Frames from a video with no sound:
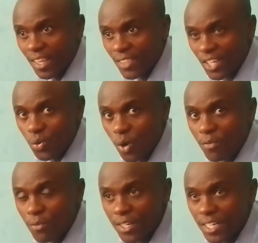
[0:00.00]
that you
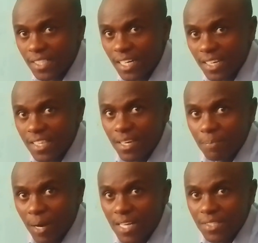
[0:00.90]
have created in the
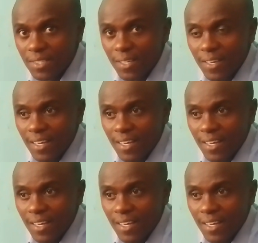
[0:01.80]
past